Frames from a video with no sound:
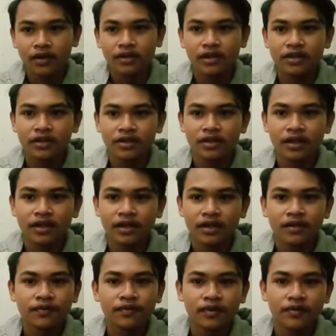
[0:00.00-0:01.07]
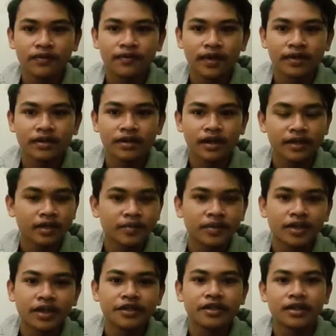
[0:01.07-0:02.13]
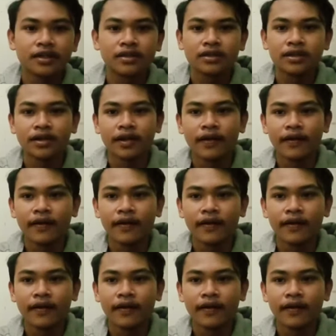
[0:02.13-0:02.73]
This generally involve either assimilations,